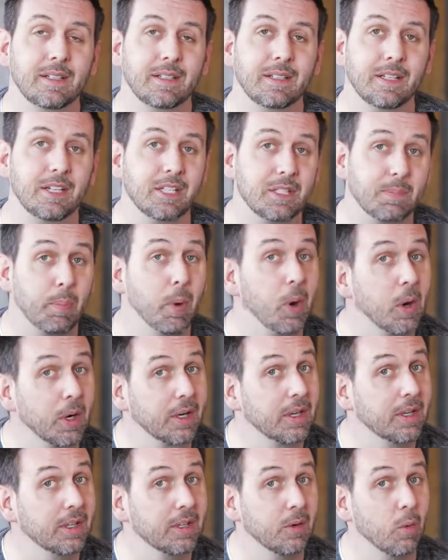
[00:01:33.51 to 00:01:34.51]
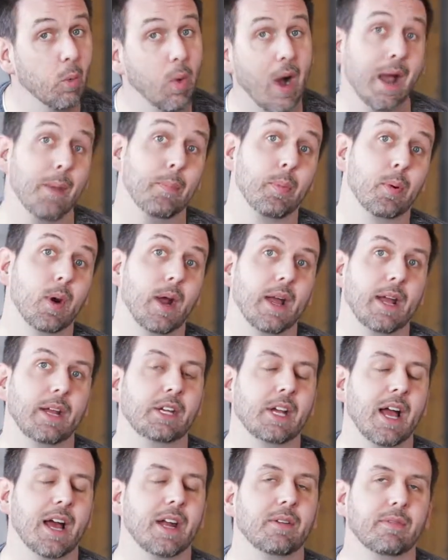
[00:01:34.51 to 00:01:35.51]
In his book, Why Pray,
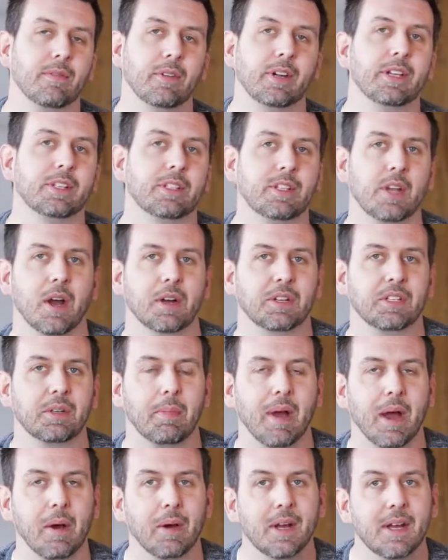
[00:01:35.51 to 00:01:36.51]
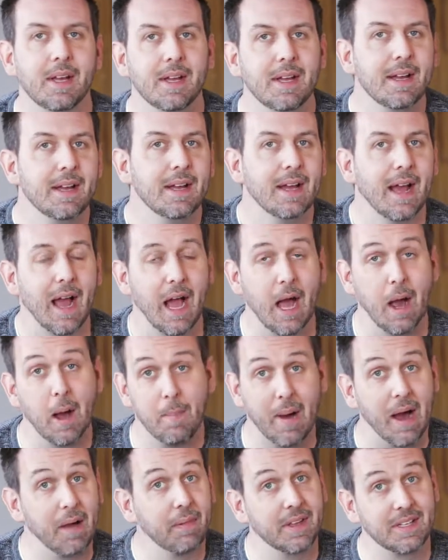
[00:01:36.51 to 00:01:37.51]
John DeVries talks about,
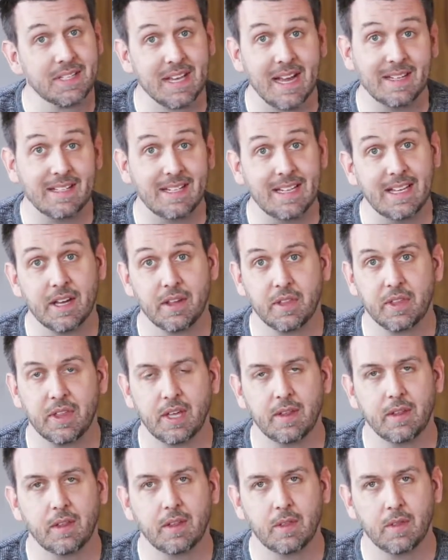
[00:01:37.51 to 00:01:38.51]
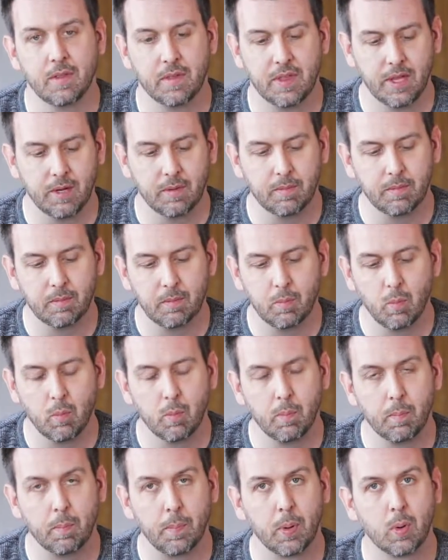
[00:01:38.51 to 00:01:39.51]
about this idea that, that
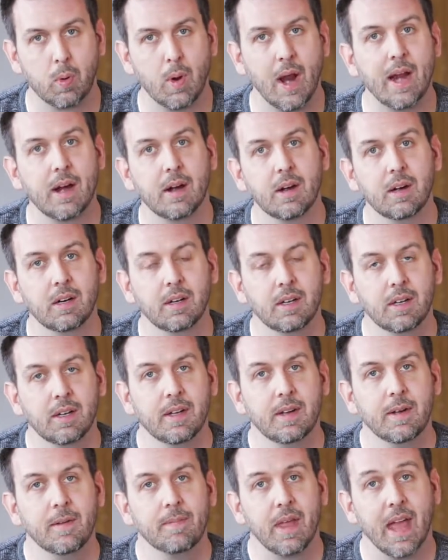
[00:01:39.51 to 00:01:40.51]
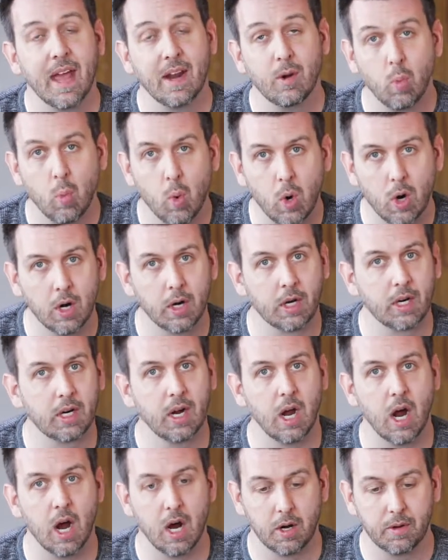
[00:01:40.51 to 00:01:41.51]
prayer and work
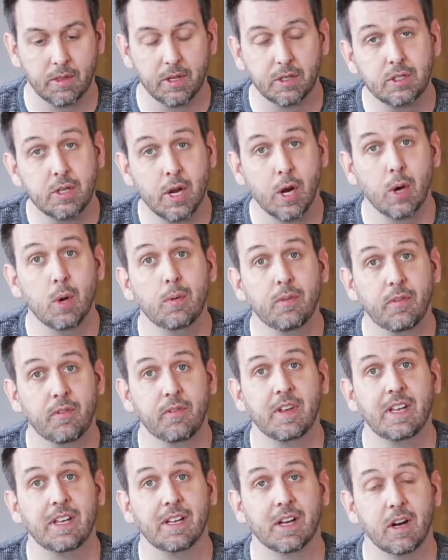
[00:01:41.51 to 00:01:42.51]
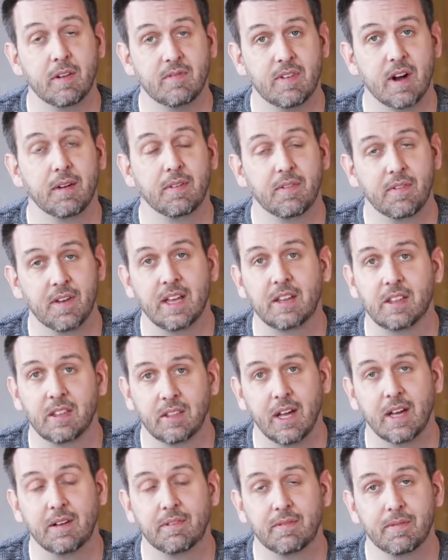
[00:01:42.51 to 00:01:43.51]
are the two feet of our faith
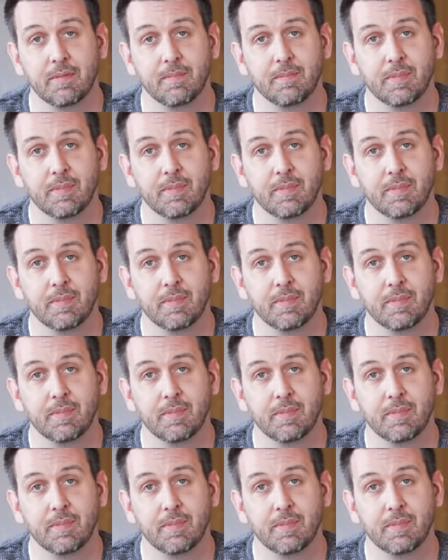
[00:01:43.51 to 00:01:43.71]
life.